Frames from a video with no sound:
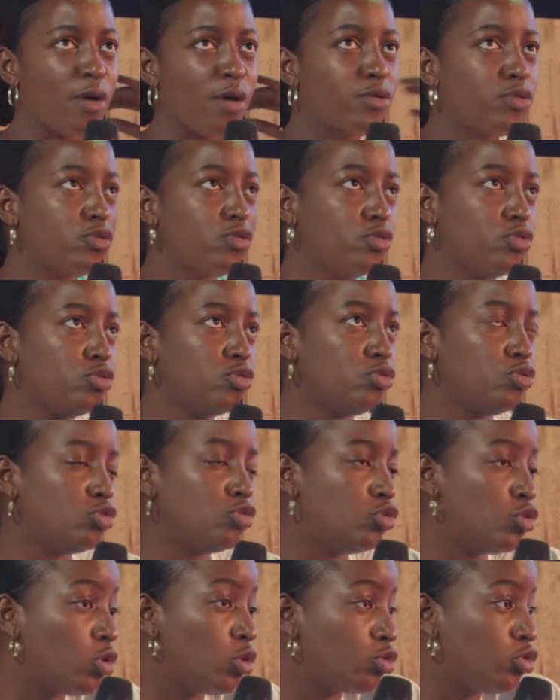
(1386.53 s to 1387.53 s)
you
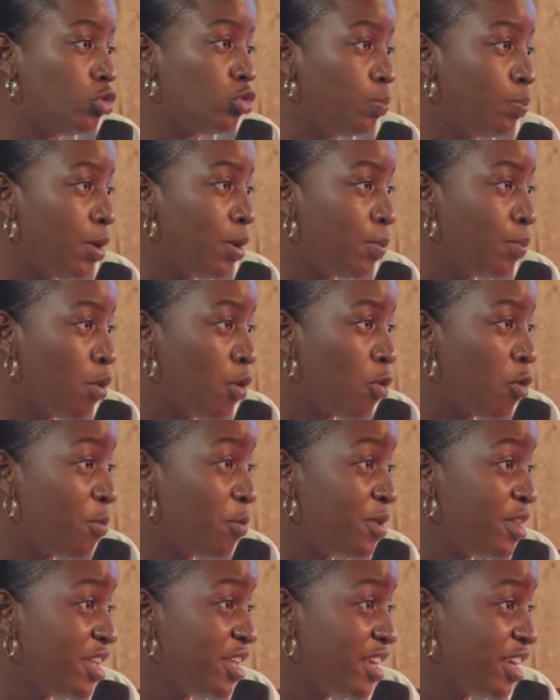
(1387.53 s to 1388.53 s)
talk to people,
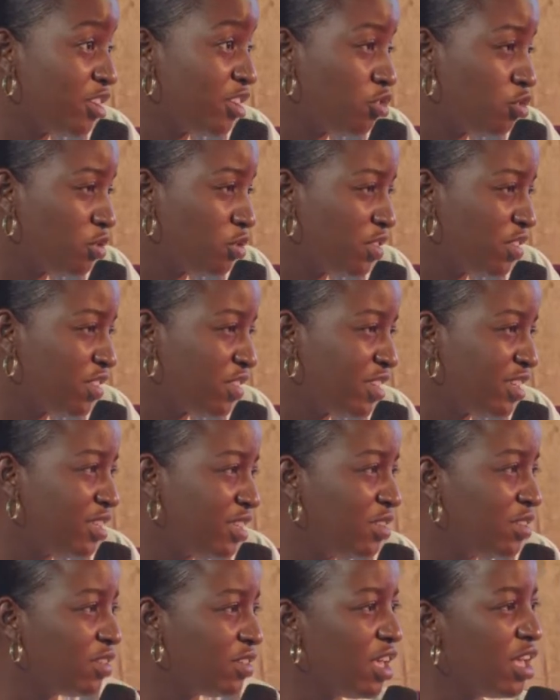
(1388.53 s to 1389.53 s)
communication
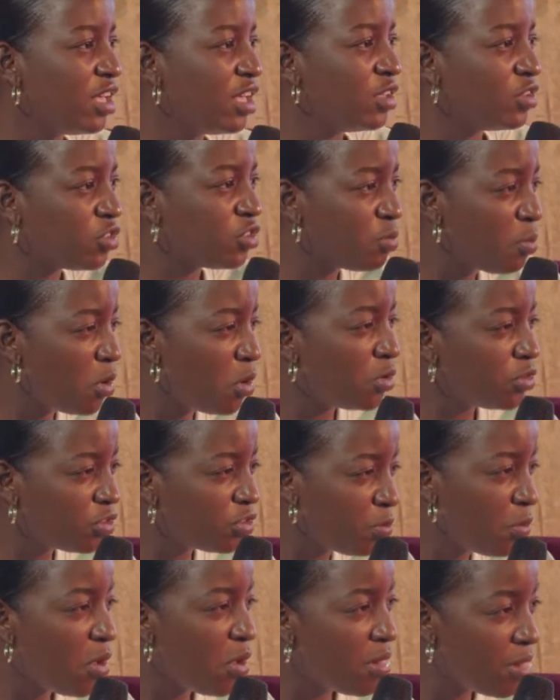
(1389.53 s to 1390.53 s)
skills,
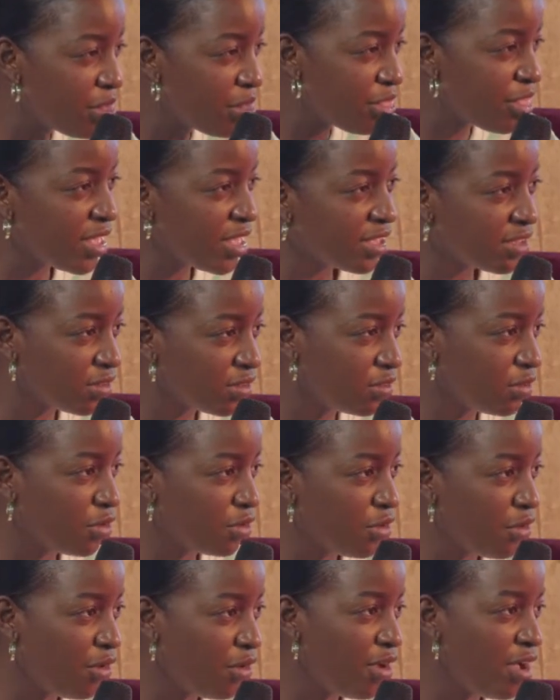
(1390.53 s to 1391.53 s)
small things, you
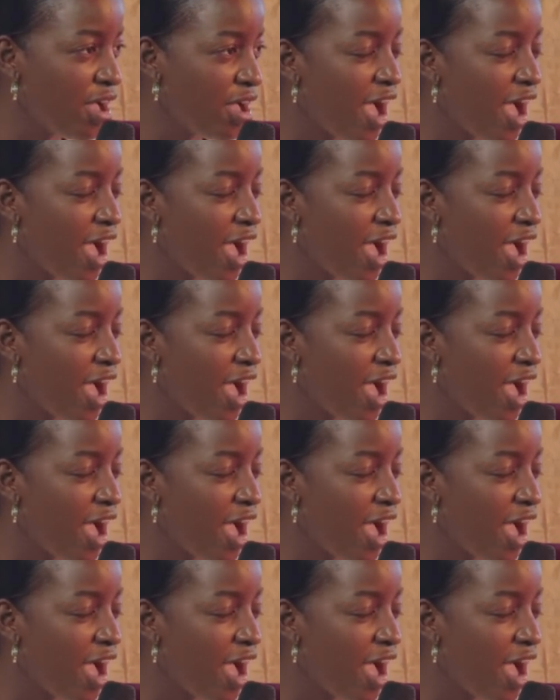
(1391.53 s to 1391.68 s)
know?